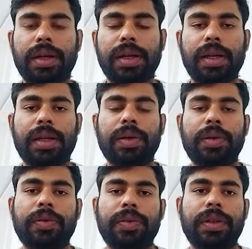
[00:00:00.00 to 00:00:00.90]
Uh, kind
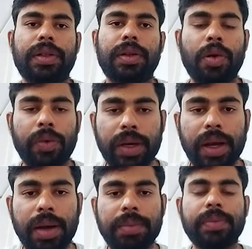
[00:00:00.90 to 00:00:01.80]
of uh,
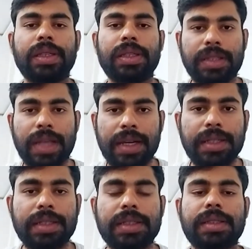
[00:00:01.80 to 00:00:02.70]
overcome the
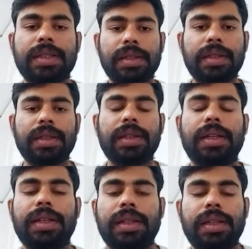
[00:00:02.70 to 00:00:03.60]
challenges
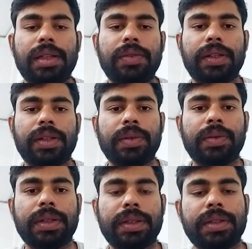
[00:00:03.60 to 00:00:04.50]
in, in the physical
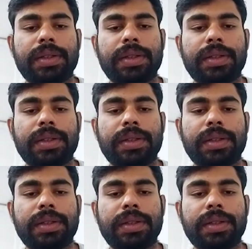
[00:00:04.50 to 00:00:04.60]
world?